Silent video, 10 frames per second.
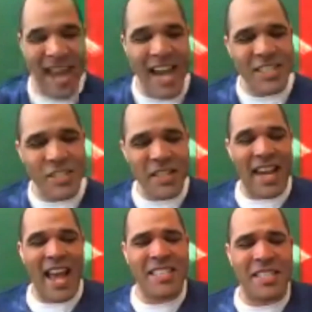You're
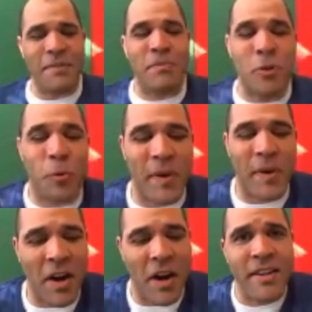dashingly handsome,
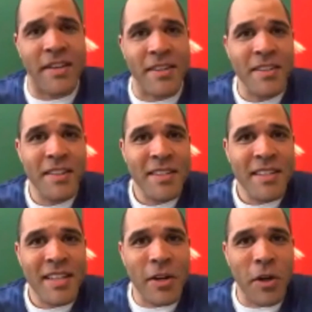Luc Bernard.
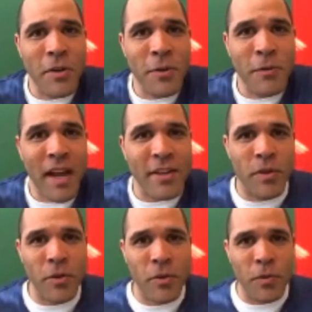You know, you've
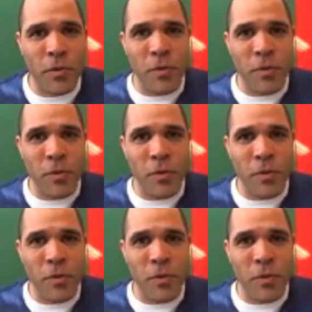got you